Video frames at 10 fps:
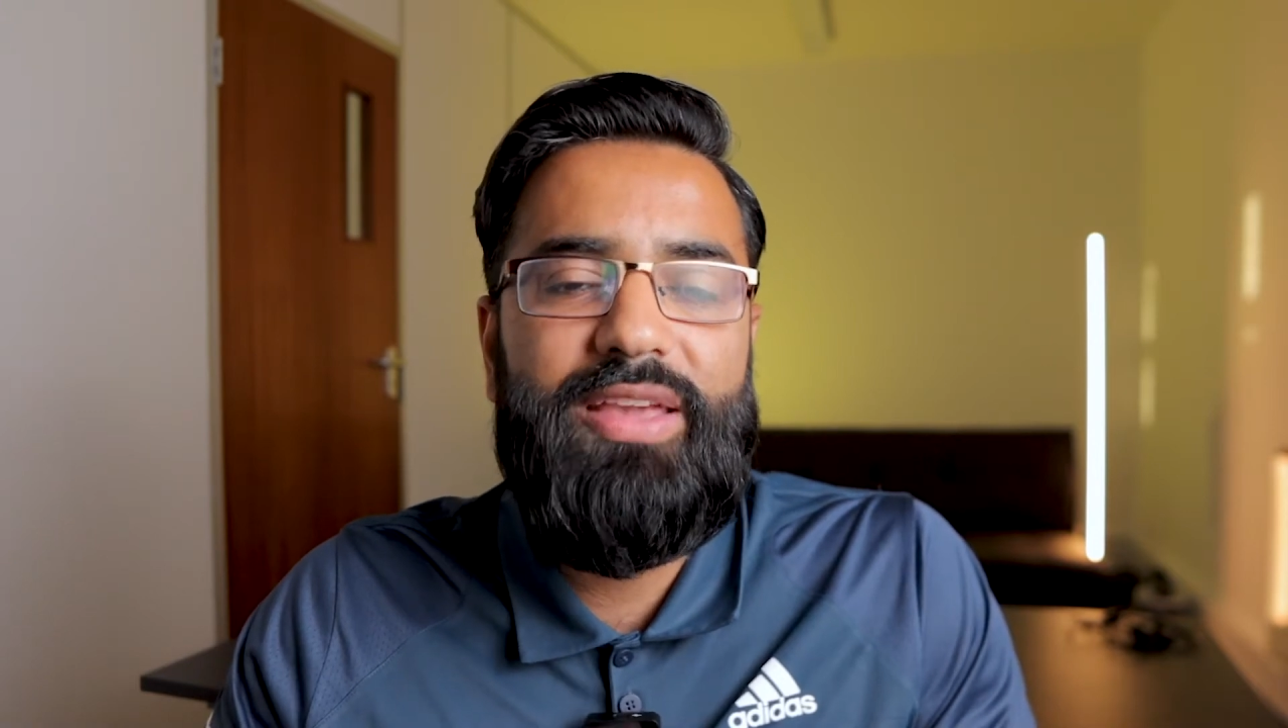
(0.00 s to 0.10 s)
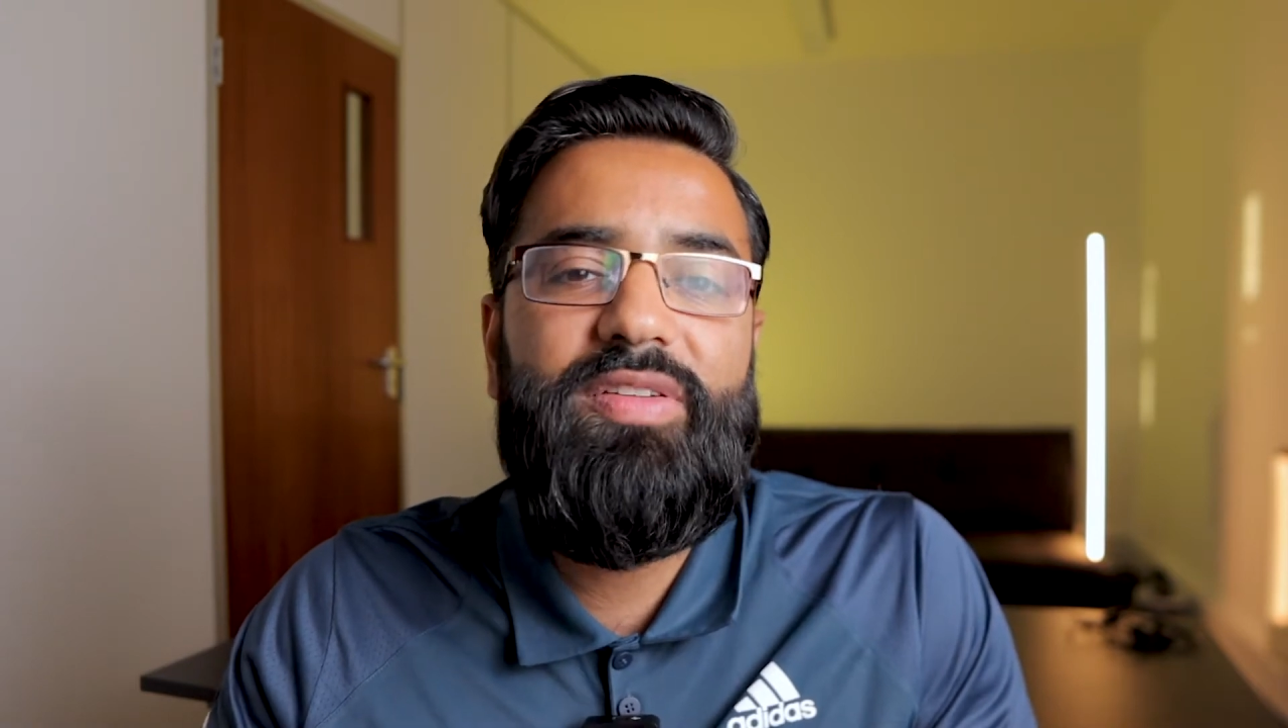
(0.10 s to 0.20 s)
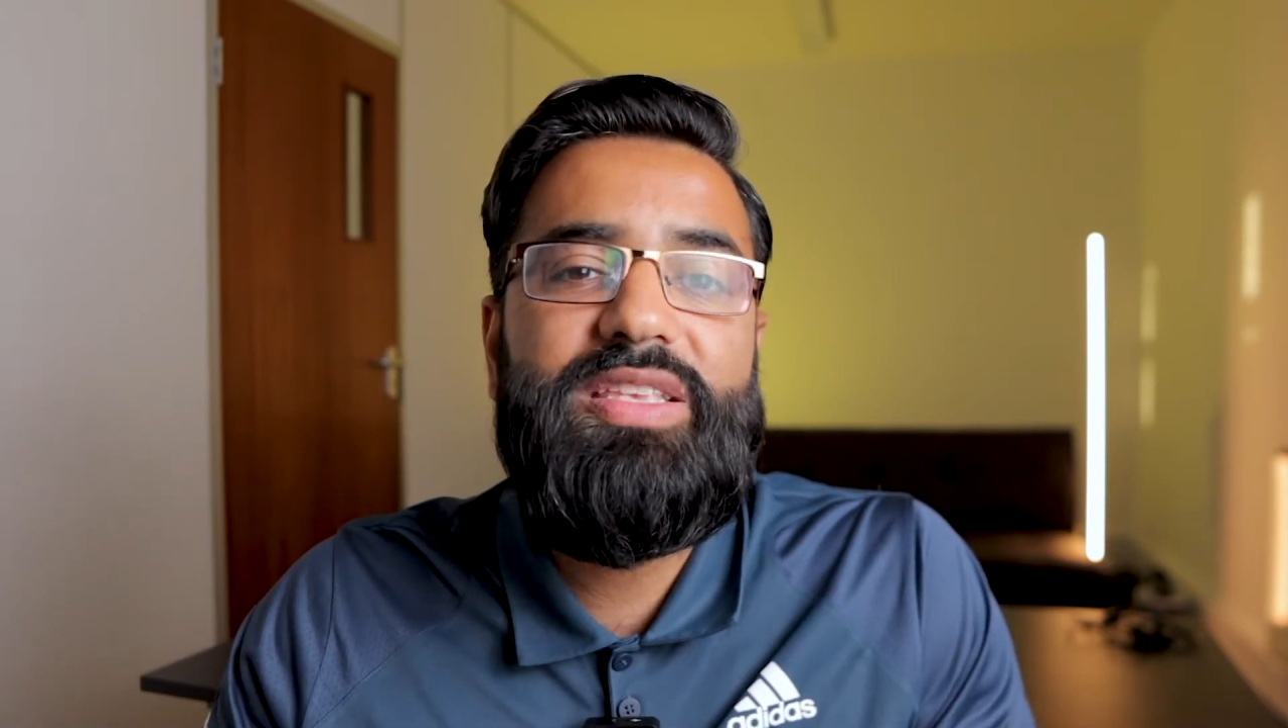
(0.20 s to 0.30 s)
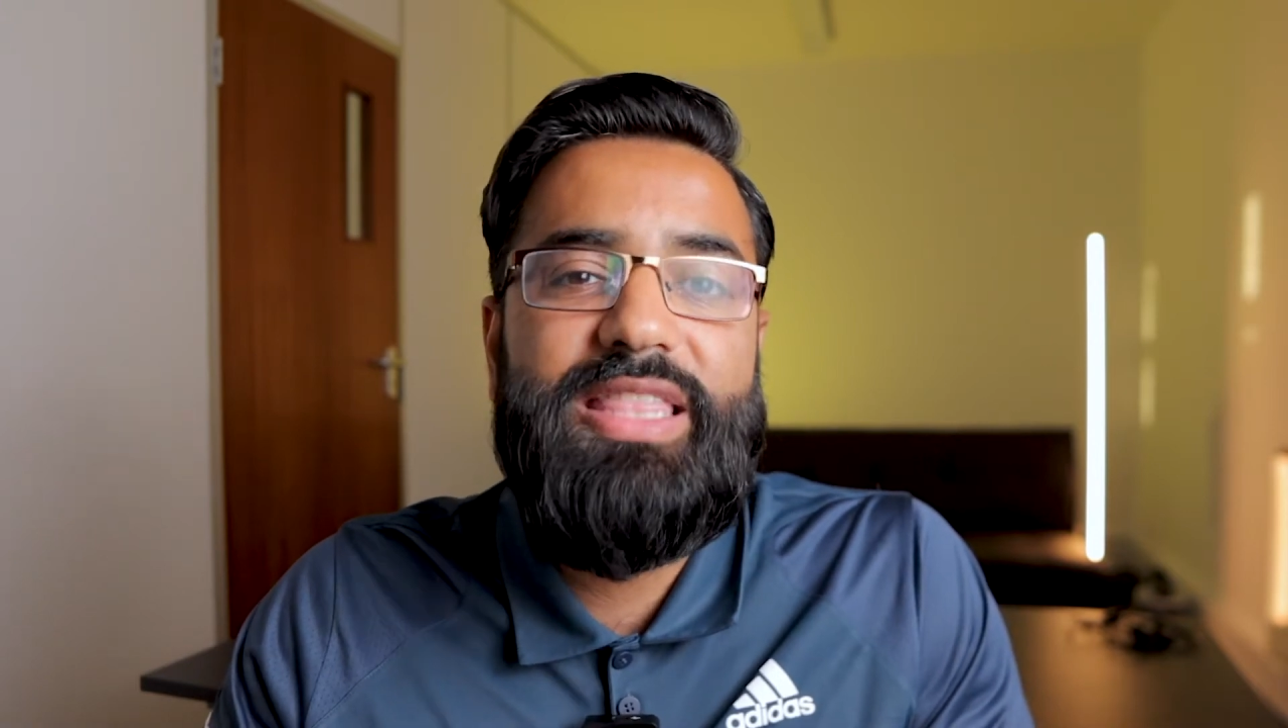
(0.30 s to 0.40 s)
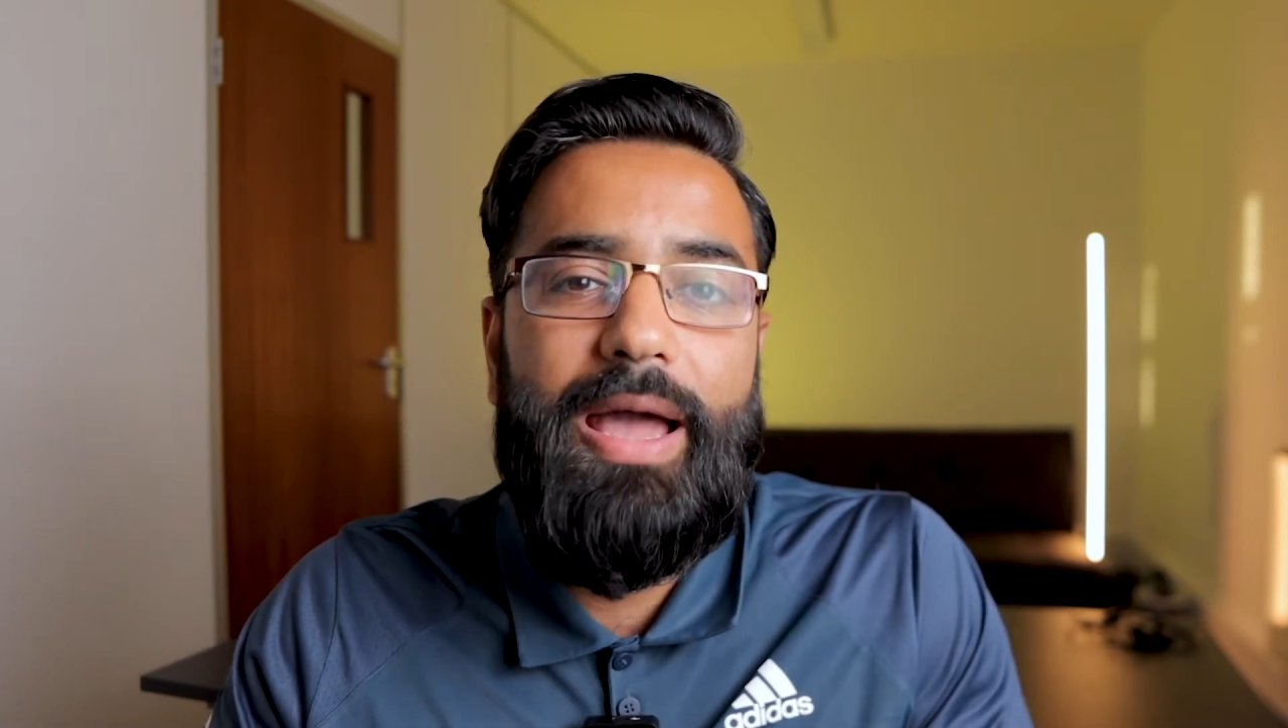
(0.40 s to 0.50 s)
if
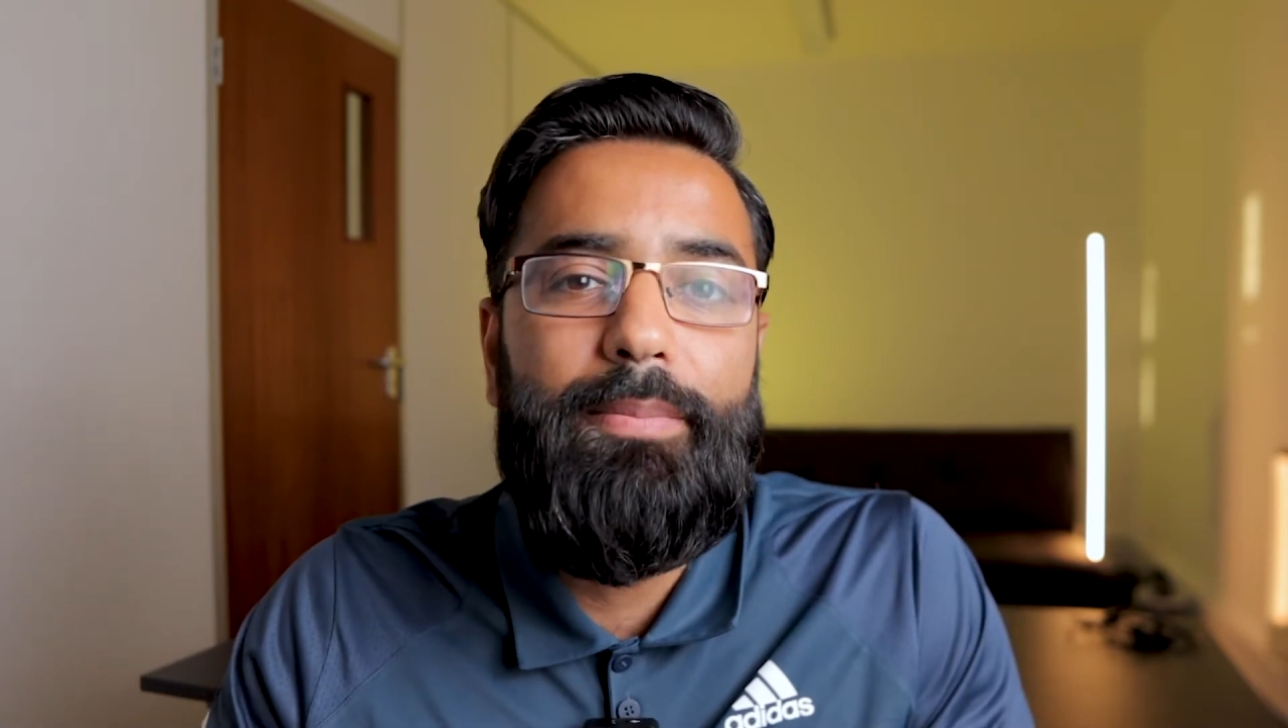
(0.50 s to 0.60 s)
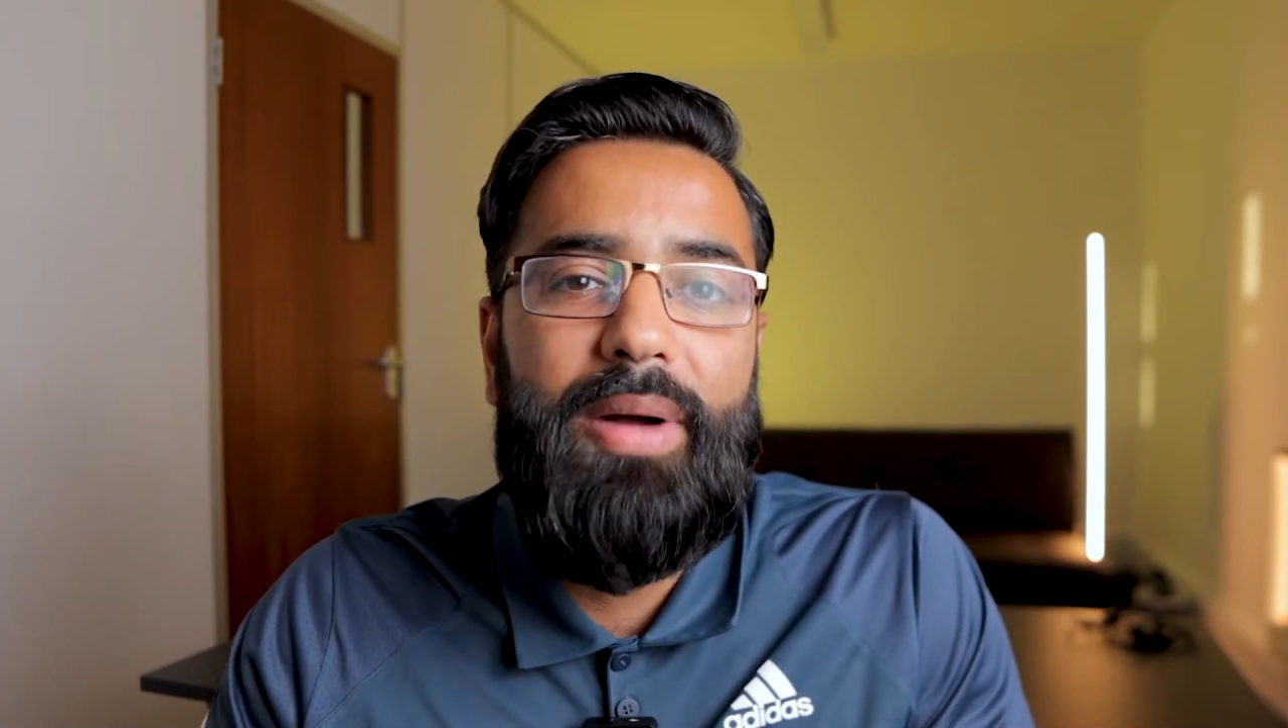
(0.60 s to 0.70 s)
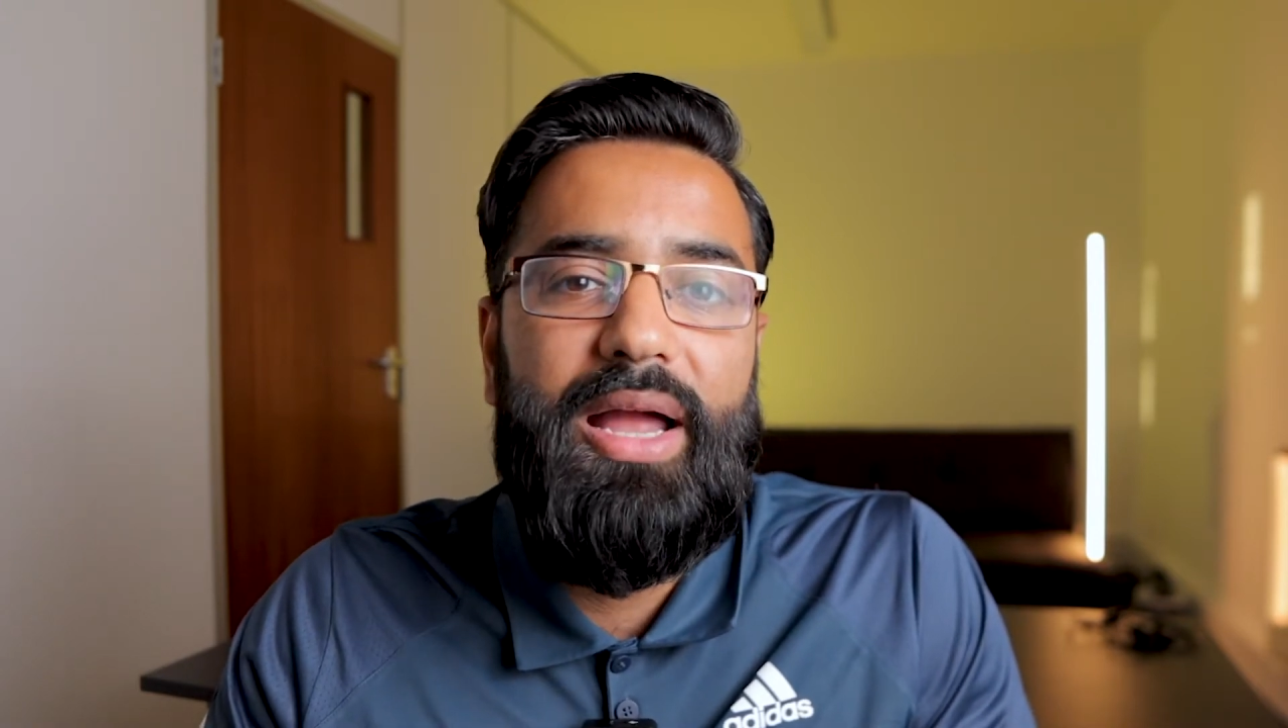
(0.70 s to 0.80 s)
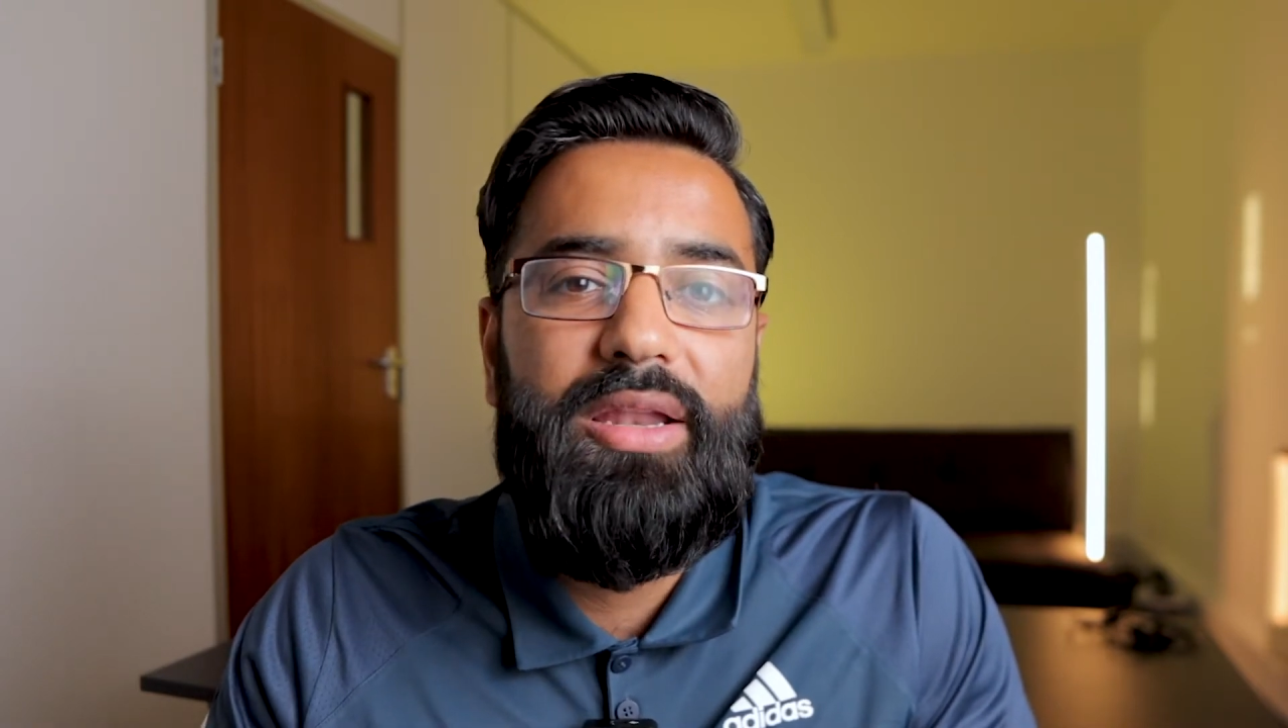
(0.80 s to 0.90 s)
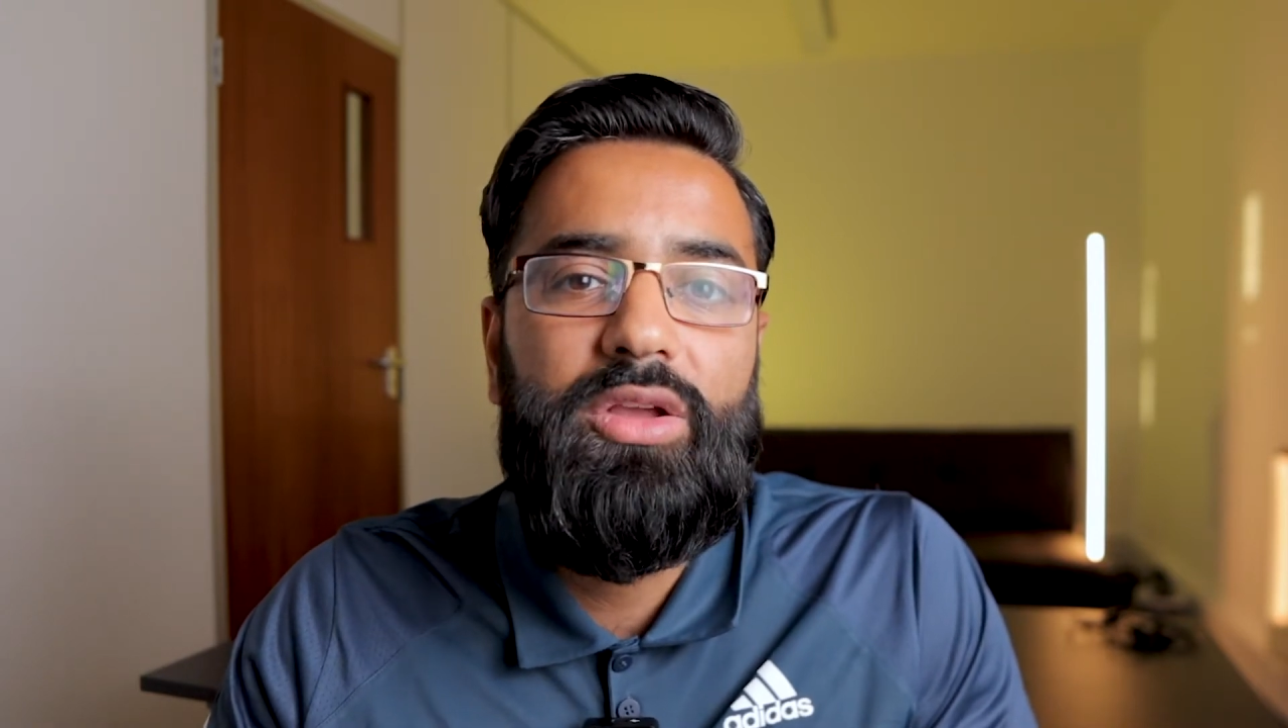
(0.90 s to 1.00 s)
it's that
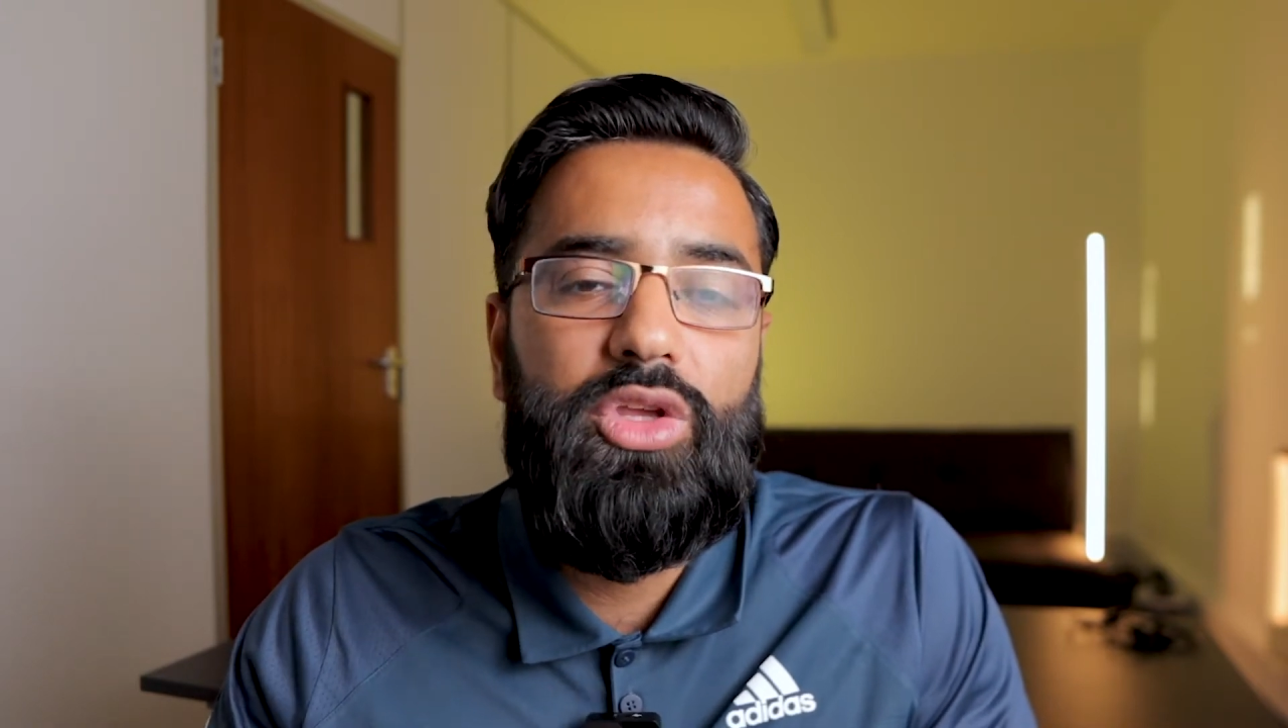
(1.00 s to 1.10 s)
bad,